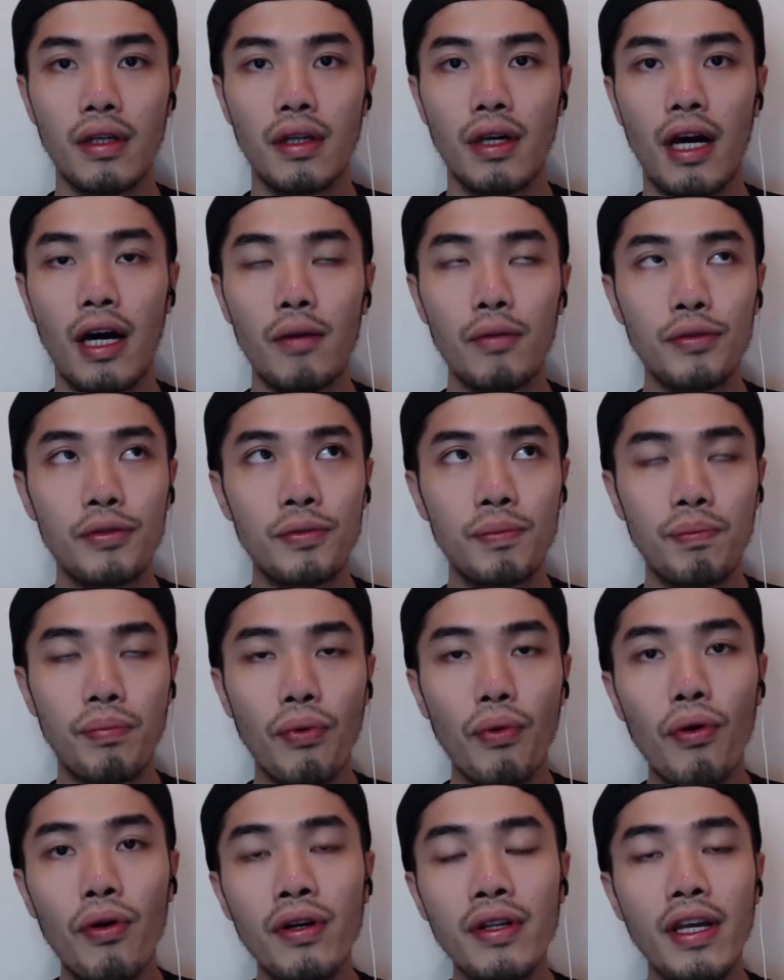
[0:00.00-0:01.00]
I was
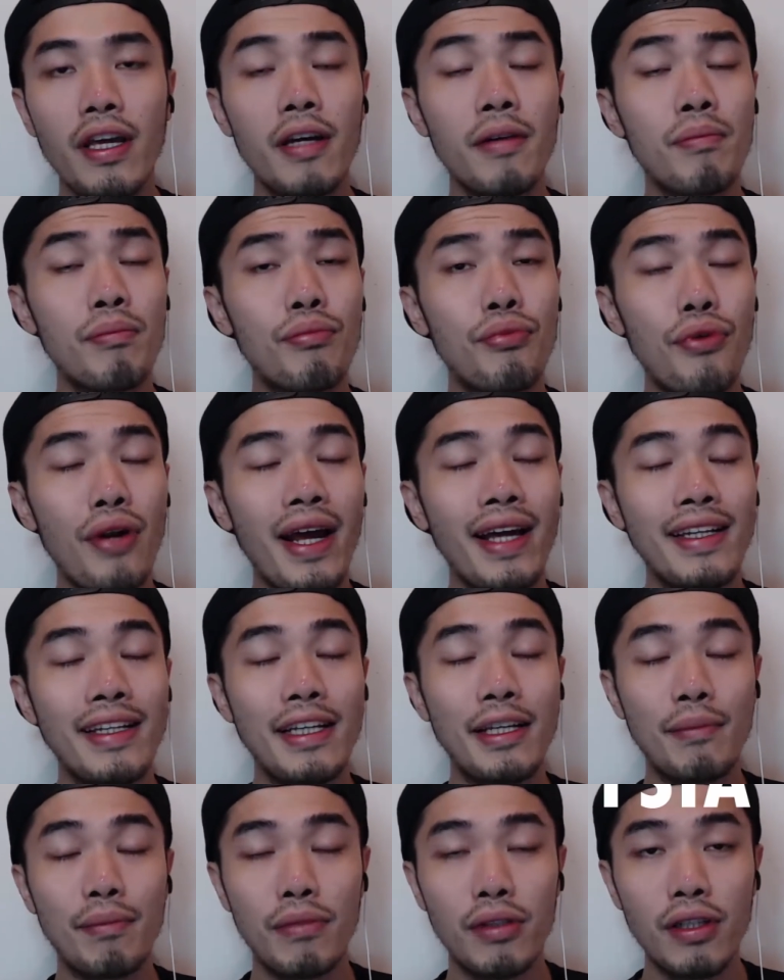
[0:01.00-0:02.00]
born and bred
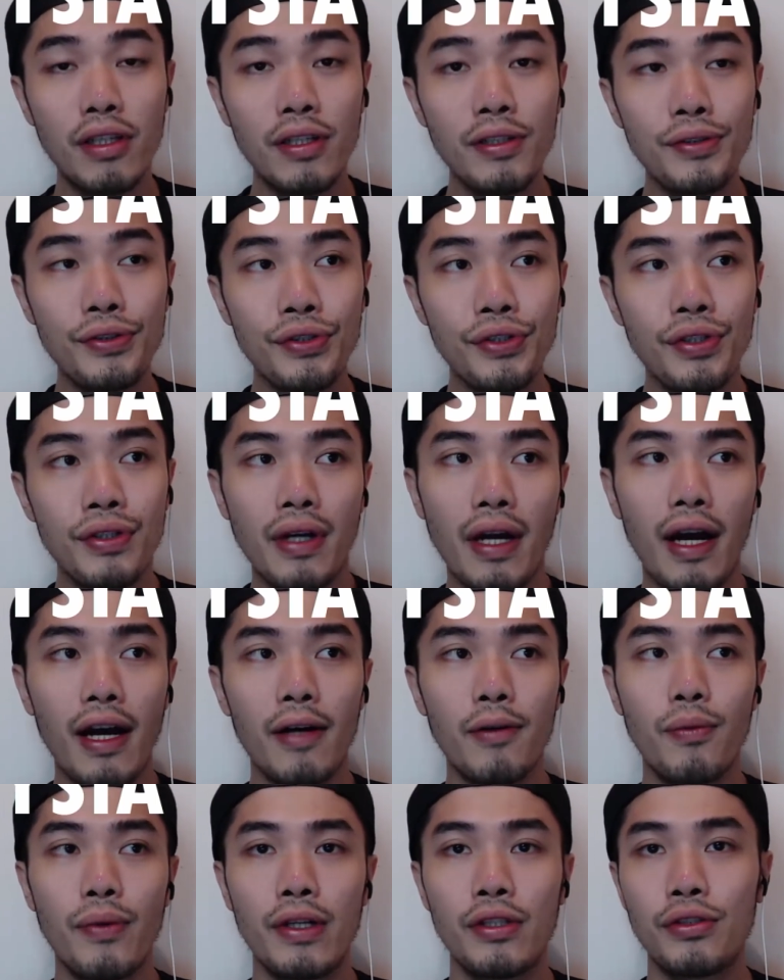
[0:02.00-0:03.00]
in Malaysia. I
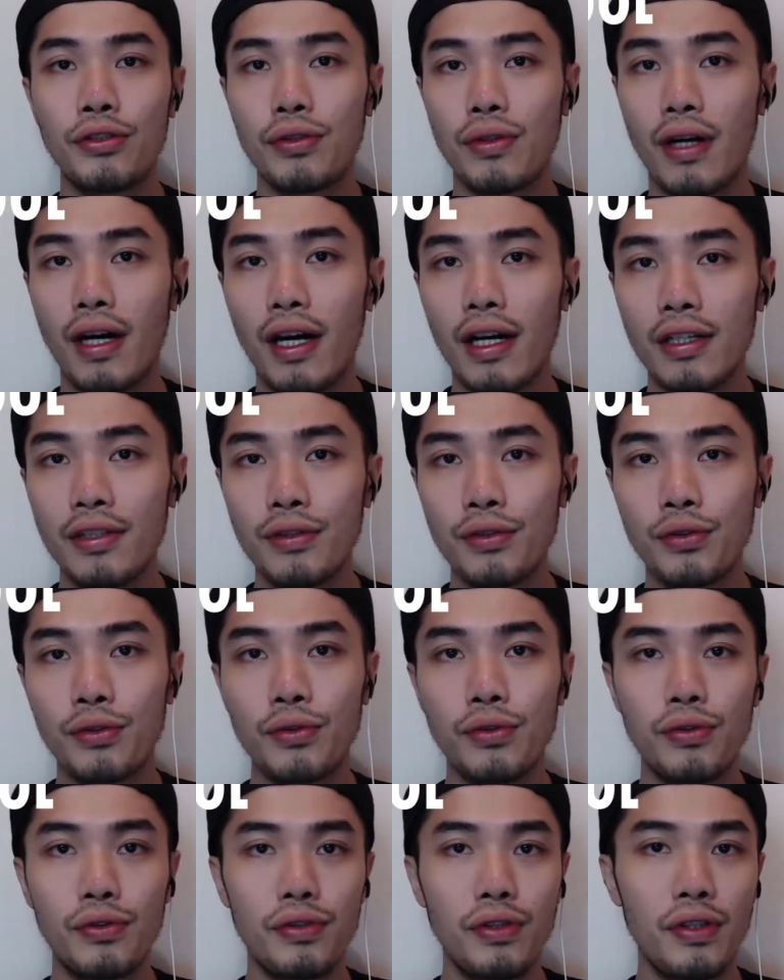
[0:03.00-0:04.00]
went to high
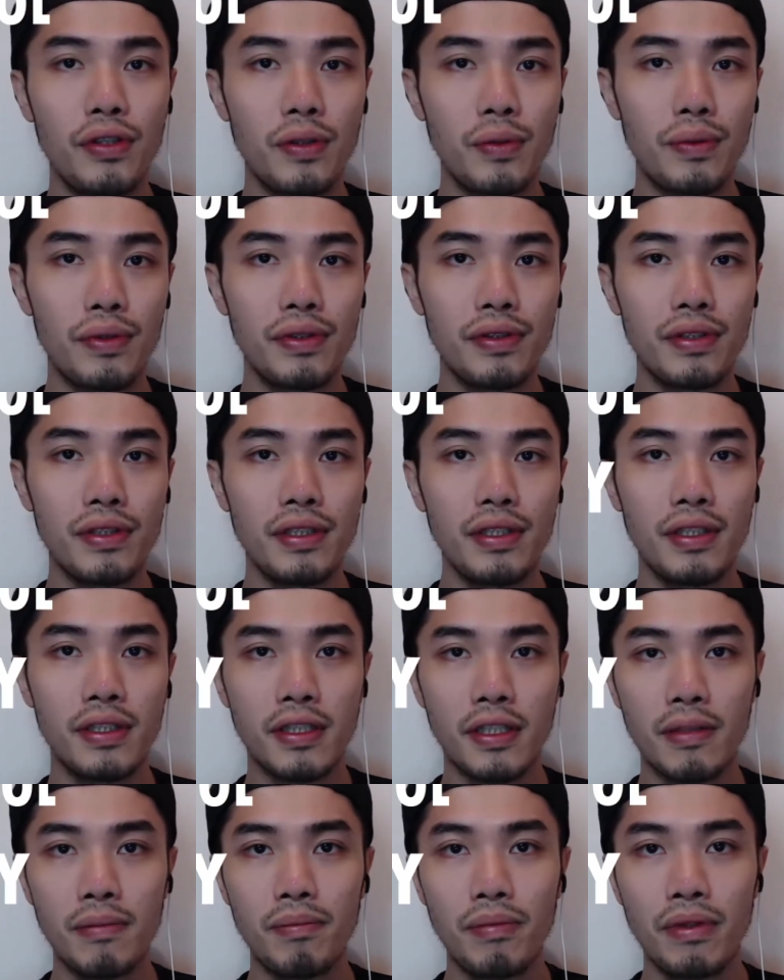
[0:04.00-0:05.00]
school, university,
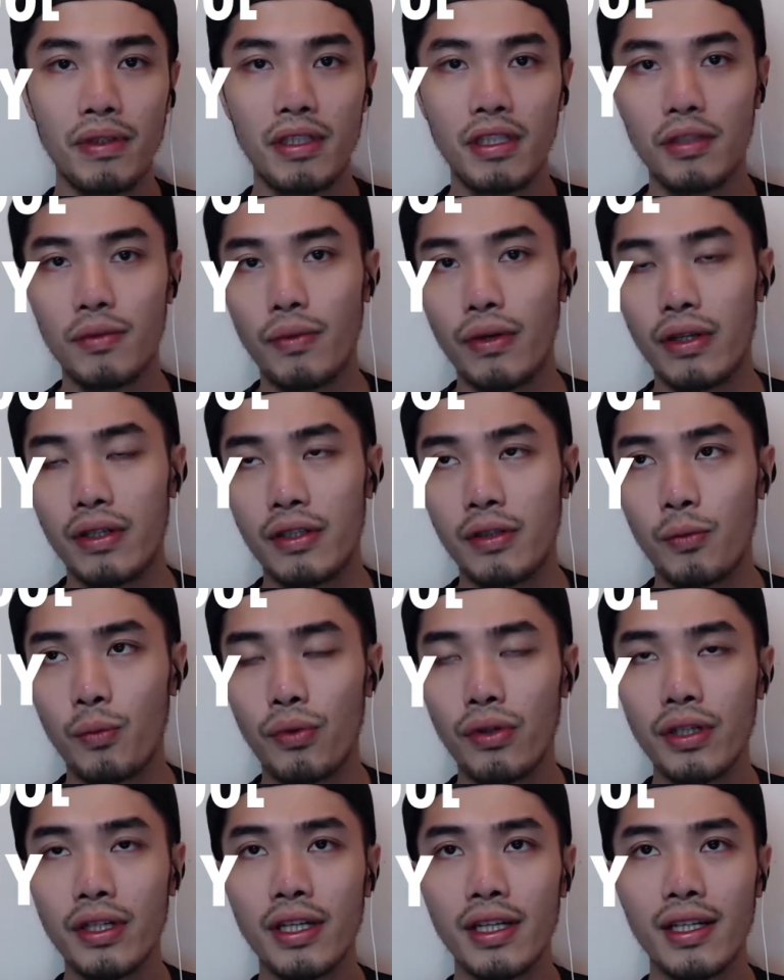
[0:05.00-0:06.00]
company where the
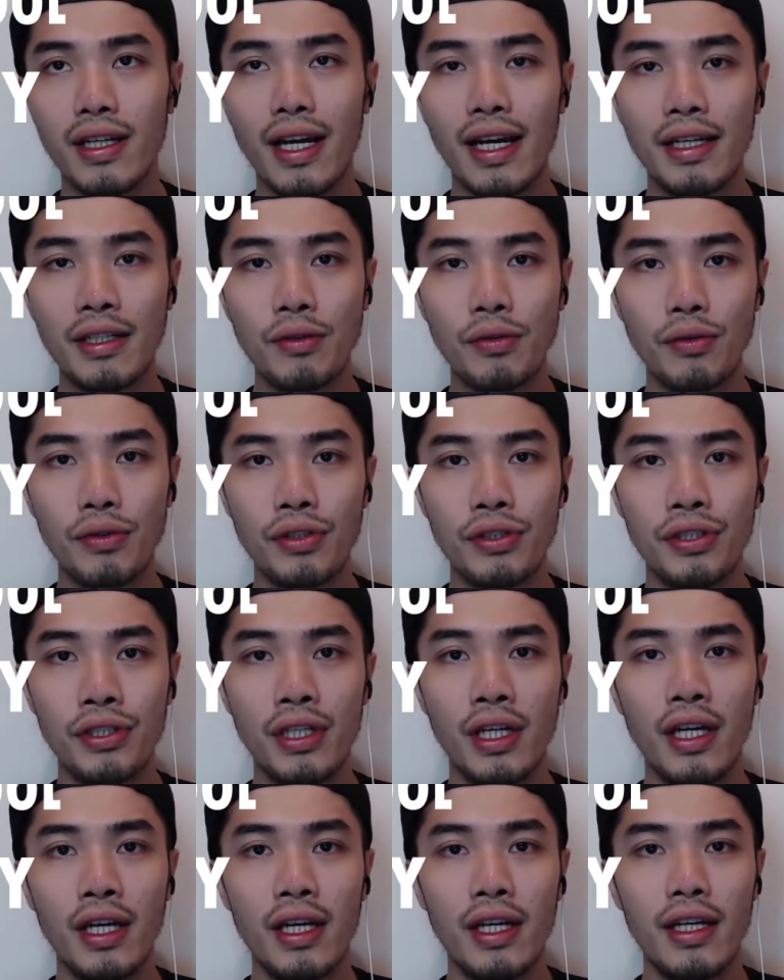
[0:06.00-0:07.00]
working language
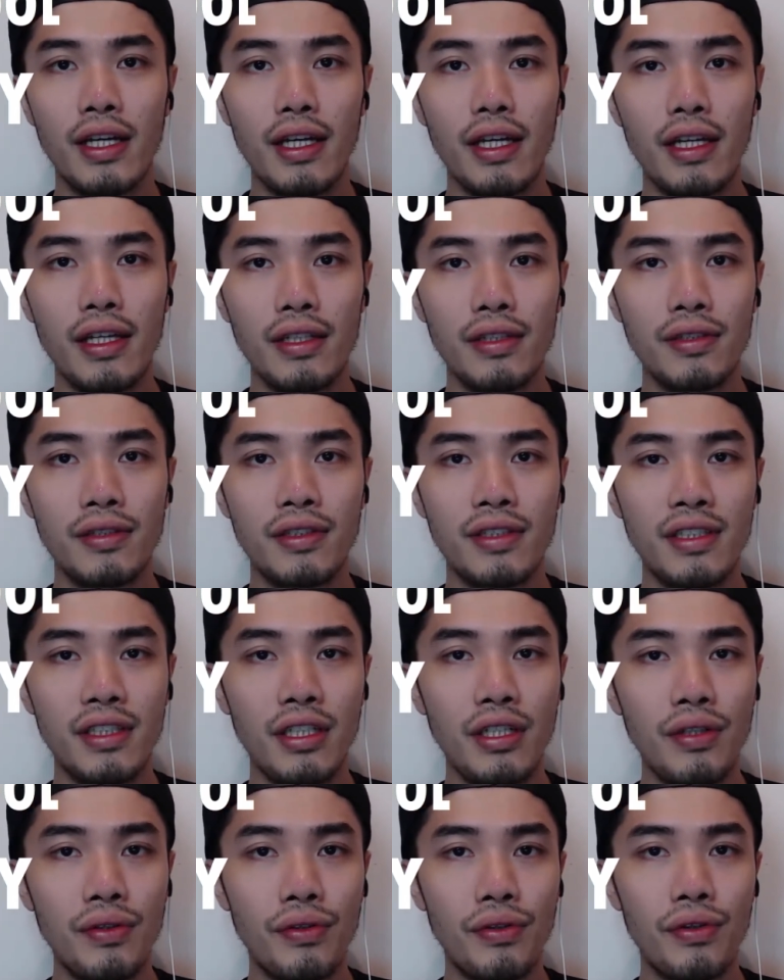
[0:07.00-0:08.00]
is
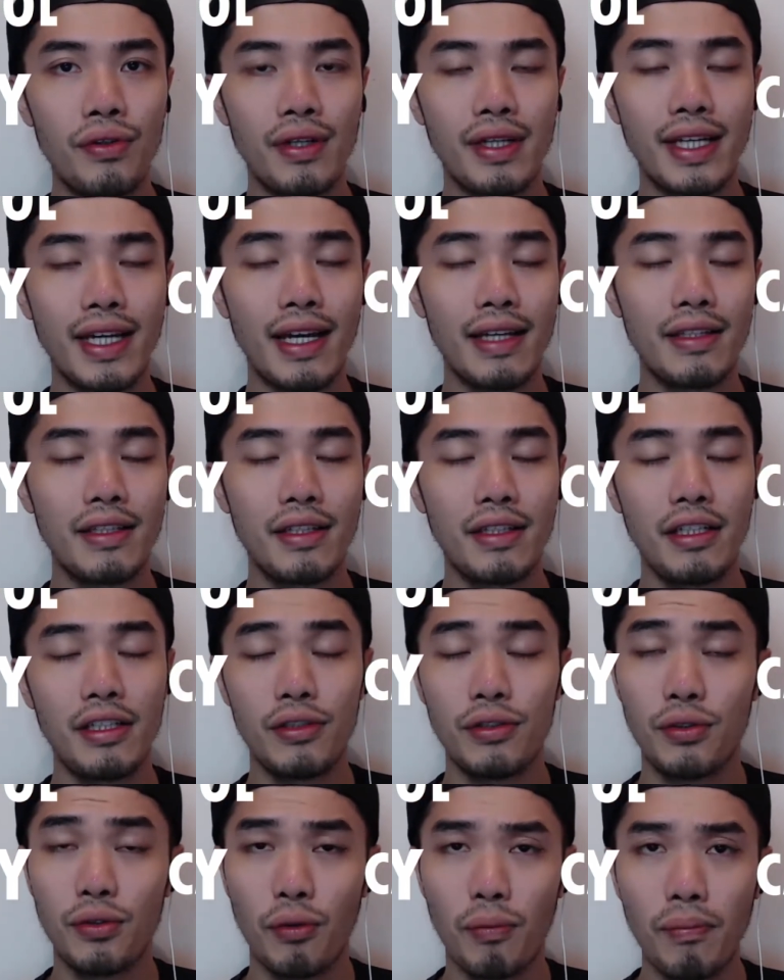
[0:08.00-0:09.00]
neither
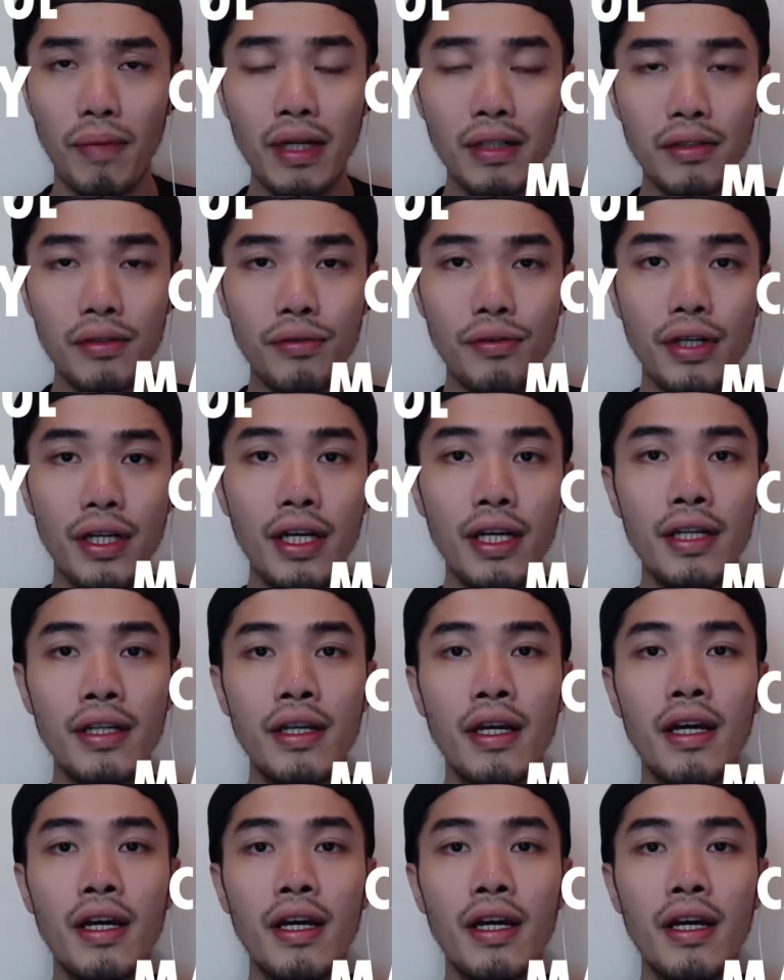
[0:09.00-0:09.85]
Cantonese nor Mandarin.